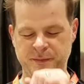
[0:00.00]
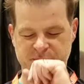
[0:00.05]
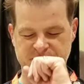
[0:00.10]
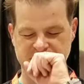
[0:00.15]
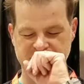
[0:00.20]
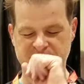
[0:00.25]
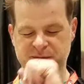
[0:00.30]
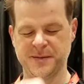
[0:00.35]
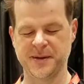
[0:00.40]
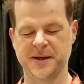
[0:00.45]

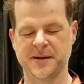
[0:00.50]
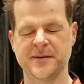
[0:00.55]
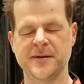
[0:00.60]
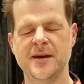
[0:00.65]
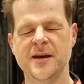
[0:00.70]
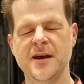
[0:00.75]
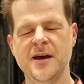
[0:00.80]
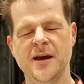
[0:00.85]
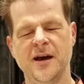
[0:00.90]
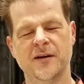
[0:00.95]
excuse me,
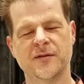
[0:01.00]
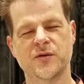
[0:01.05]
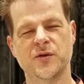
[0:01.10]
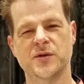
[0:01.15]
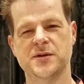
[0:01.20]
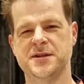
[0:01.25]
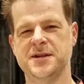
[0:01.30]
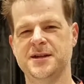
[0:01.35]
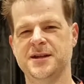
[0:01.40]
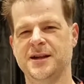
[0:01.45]
of
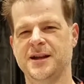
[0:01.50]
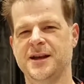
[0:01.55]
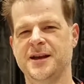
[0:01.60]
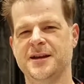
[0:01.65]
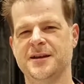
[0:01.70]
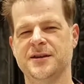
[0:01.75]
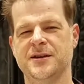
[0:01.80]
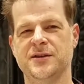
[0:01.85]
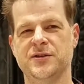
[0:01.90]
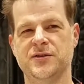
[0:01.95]
course, into like
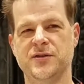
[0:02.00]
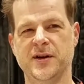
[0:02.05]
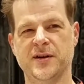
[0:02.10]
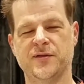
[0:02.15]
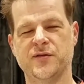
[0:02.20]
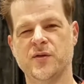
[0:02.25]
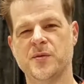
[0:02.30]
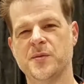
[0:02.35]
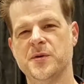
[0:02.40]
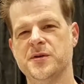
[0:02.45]

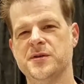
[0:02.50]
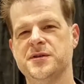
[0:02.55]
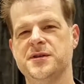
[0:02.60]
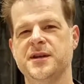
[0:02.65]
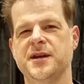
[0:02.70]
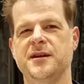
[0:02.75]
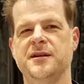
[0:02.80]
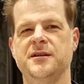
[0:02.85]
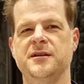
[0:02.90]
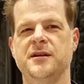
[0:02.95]
Transformers
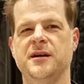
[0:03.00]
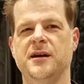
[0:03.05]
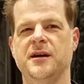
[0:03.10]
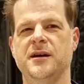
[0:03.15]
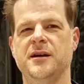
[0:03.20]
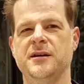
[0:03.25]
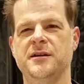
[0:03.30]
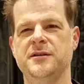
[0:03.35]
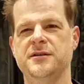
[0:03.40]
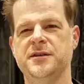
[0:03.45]
and
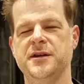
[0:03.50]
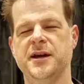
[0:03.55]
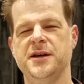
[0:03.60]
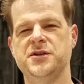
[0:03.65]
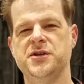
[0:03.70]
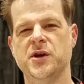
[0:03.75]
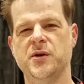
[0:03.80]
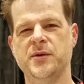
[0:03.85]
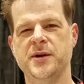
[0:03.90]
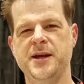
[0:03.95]
uh, G I
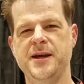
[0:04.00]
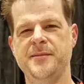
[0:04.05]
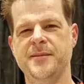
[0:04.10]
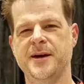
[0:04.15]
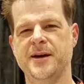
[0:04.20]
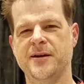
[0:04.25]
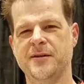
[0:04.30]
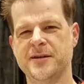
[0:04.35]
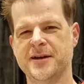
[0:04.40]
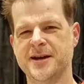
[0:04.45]
Joe and
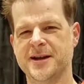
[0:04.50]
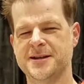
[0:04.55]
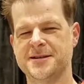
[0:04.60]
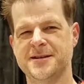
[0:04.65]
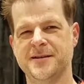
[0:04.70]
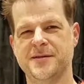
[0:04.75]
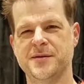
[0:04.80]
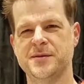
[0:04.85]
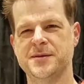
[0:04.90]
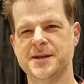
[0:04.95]
He-Man, all the kind of
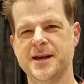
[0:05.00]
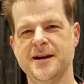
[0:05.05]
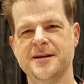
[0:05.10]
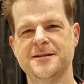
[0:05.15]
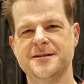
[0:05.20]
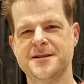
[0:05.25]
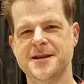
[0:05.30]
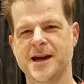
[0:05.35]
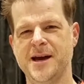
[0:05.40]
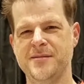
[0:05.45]
stuff that was out
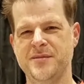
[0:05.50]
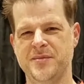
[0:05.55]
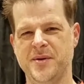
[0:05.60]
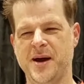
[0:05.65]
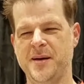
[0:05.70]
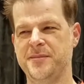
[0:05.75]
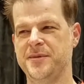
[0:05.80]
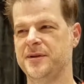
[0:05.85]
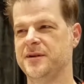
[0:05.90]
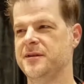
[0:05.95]
at the time and
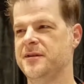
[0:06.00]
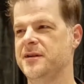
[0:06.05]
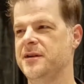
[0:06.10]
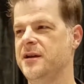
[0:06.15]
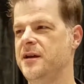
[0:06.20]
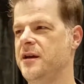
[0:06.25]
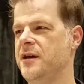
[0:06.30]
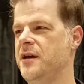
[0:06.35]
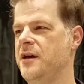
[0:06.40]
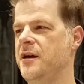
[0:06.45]
popular,
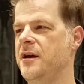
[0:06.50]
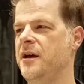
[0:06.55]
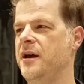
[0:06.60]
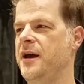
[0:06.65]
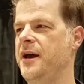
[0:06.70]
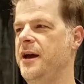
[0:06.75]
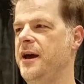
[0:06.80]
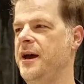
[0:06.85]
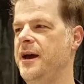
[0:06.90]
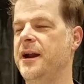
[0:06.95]

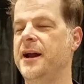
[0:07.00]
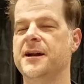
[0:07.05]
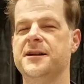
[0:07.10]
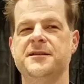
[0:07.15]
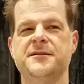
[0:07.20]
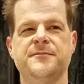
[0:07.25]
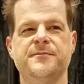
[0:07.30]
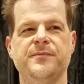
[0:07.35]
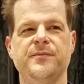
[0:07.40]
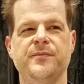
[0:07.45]
and, and I
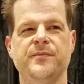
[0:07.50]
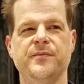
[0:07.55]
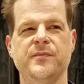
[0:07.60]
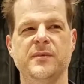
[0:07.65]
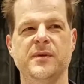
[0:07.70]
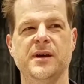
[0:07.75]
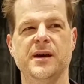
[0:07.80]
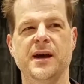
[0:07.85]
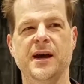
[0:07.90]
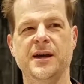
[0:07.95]
just
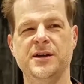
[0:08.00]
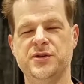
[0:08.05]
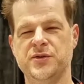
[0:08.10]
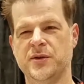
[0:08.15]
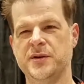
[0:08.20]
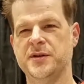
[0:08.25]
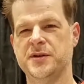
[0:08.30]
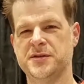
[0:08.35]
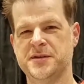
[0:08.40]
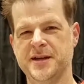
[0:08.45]

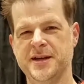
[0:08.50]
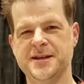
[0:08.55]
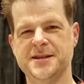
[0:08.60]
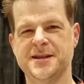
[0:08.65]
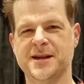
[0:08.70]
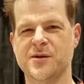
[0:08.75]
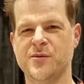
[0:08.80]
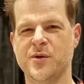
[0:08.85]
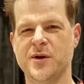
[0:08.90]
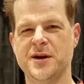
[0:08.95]
enjoyed those things,
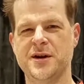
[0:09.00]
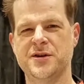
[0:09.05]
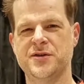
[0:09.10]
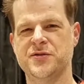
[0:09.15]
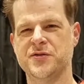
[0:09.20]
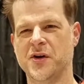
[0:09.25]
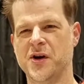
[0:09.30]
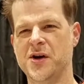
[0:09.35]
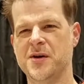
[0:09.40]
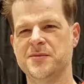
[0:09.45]
and I wanted to
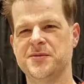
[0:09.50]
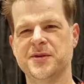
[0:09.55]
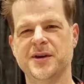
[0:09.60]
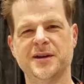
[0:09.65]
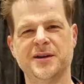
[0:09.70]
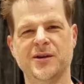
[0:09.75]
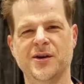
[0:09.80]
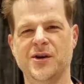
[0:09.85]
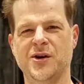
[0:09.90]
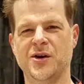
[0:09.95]
draw them, so
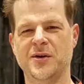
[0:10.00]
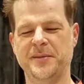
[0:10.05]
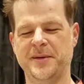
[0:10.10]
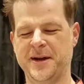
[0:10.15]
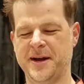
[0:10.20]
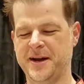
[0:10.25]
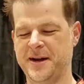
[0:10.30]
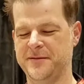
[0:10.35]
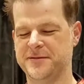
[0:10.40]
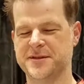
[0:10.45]
I'd go home and
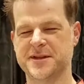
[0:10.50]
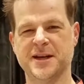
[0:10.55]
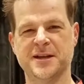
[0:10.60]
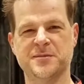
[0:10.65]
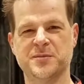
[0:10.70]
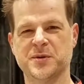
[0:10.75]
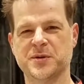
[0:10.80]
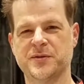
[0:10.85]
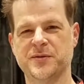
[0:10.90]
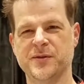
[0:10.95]
I'd have
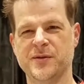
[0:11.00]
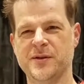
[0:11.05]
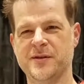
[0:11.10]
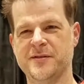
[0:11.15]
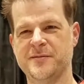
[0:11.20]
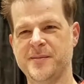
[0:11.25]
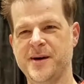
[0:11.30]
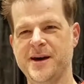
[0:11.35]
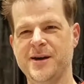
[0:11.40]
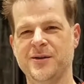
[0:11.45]
sketchbooks full
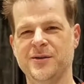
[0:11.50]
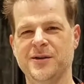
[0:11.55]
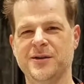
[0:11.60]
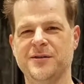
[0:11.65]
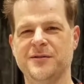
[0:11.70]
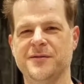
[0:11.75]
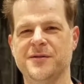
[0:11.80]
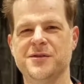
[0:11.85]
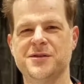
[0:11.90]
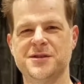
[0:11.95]
of my own
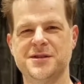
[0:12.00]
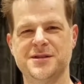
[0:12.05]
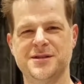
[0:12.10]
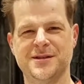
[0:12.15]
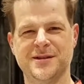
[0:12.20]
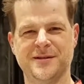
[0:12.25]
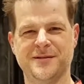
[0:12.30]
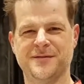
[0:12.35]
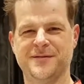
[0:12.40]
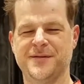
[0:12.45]
little versions
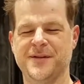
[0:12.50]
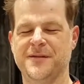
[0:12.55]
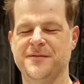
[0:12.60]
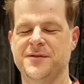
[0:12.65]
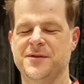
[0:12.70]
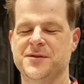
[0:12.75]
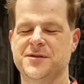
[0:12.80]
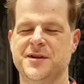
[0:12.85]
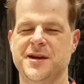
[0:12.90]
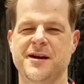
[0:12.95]
of, of
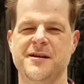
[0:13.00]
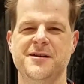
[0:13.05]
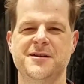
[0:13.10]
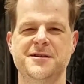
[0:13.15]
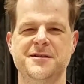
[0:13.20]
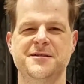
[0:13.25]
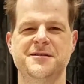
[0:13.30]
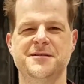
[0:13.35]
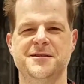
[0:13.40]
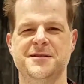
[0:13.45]
those
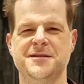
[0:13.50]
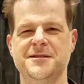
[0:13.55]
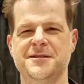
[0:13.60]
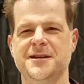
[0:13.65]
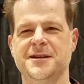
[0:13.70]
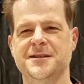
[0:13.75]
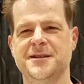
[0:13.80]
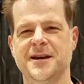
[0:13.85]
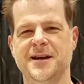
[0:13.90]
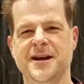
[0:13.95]
characters, and
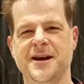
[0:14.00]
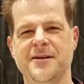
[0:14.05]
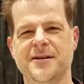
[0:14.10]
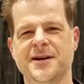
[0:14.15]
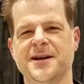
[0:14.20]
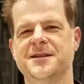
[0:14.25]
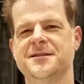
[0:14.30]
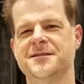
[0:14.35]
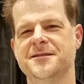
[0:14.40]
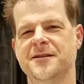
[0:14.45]
that's kind of how I
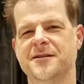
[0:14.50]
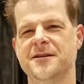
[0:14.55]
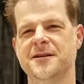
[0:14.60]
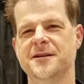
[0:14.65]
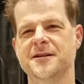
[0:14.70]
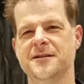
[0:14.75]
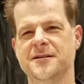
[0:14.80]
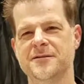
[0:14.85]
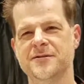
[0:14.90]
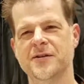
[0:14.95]
got
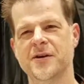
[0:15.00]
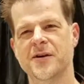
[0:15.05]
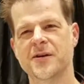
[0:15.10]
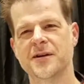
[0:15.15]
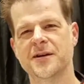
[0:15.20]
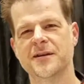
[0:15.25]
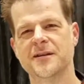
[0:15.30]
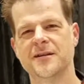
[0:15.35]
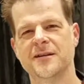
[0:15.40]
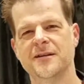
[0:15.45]
started drawing.